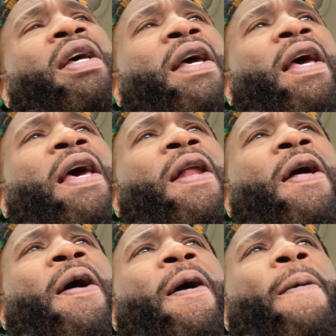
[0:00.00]
and
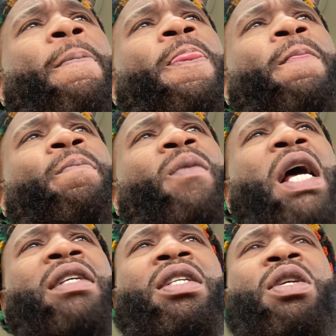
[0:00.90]

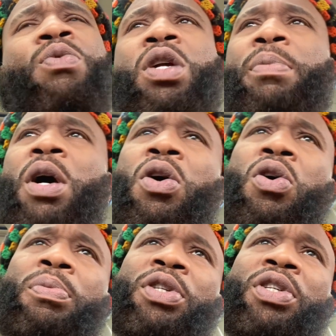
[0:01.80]
I seen one of my
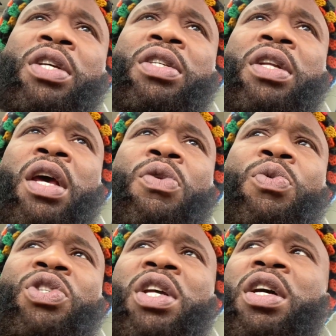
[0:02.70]
homies yesterday who
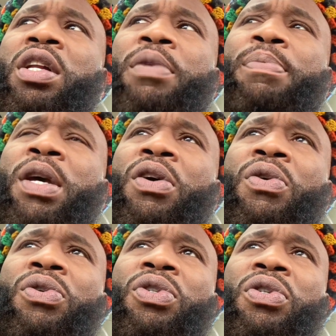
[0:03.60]
was in Glen
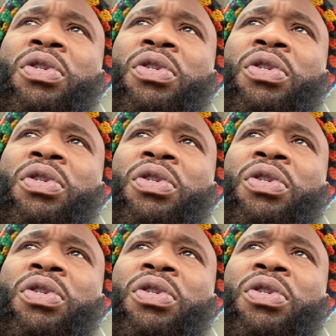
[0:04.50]
Mills.